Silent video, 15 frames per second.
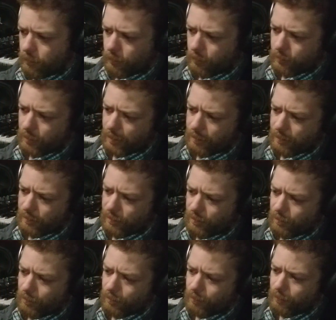You take this
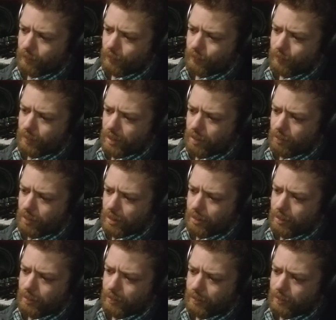little thing right
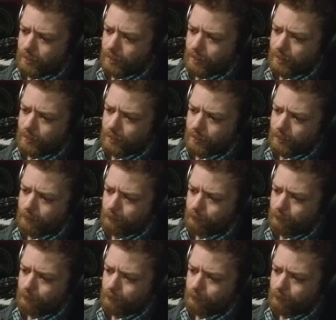here like this,